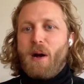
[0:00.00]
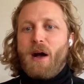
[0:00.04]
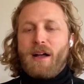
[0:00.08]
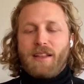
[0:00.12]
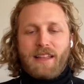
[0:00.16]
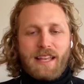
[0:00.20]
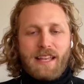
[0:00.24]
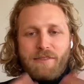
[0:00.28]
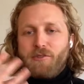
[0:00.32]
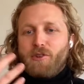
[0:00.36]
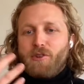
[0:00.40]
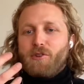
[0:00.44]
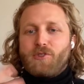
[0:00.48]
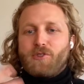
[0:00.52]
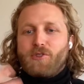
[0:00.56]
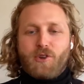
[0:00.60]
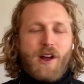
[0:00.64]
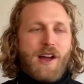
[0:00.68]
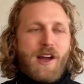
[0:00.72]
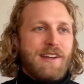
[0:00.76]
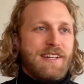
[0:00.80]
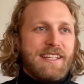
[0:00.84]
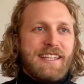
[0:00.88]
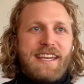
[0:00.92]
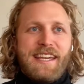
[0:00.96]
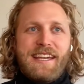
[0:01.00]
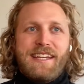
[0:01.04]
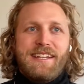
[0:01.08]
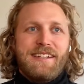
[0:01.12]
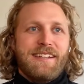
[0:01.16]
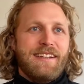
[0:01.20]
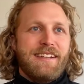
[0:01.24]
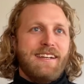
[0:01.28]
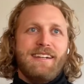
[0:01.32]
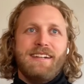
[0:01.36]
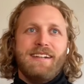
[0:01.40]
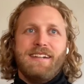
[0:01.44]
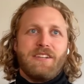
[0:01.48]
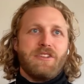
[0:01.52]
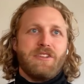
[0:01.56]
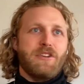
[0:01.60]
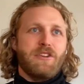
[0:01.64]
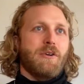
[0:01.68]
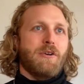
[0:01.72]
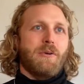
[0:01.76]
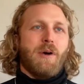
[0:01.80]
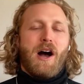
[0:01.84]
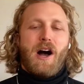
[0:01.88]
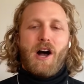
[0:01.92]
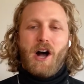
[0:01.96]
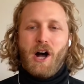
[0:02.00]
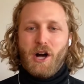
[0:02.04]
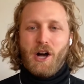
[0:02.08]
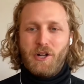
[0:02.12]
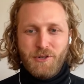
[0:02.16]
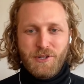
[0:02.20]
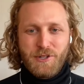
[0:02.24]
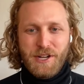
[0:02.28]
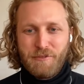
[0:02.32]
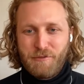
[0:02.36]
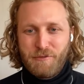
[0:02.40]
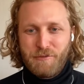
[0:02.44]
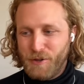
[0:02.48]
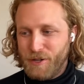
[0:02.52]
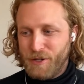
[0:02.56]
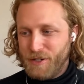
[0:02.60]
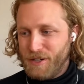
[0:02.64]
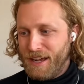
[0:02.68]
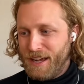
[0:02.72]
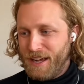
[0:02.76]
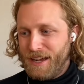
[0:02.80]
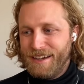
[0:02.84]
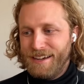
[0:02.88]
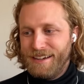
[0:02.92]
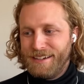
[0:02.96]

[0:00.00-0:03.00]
like if you're trying to get 100 different